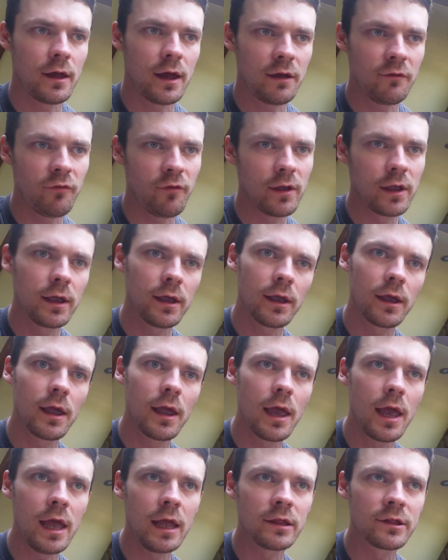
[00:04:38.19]
I think
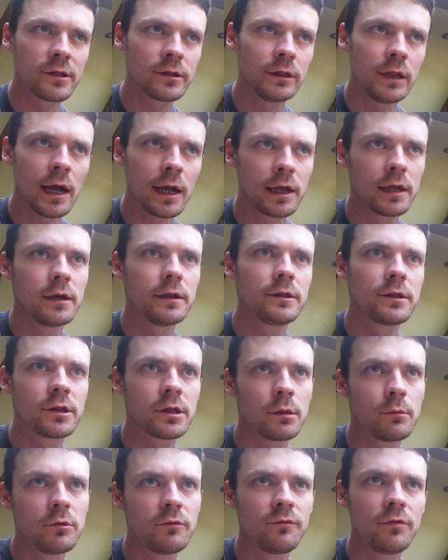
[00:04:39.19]
it's lacking in
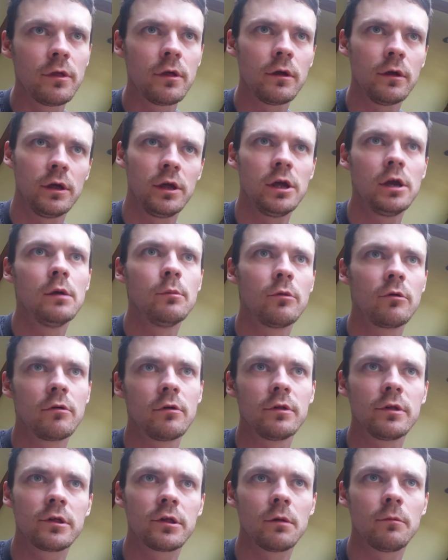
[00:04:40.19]
some of the humour
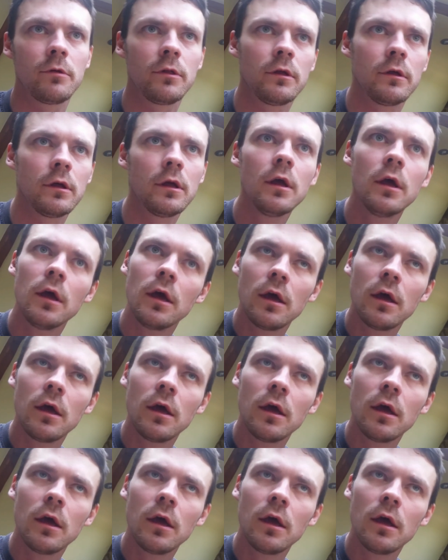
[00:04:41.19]
and some of the